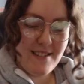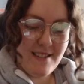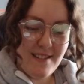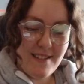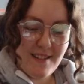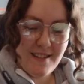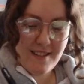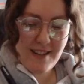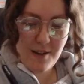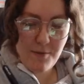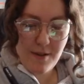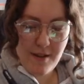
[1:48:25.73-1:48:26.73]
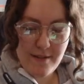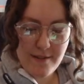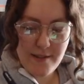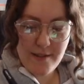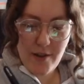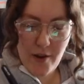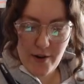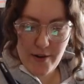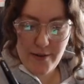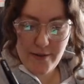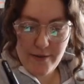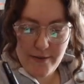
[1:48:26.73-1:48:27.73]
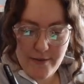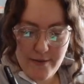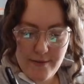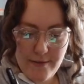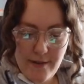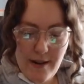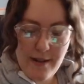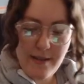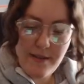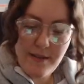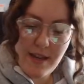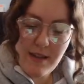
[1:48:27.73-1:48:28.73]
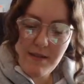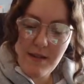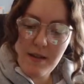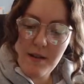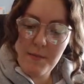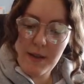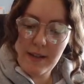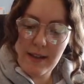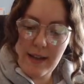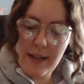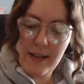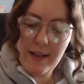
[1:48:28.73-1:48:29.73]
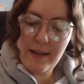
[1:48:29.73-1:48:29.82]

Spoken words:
it's gonna take a while. So I think they're gonna be like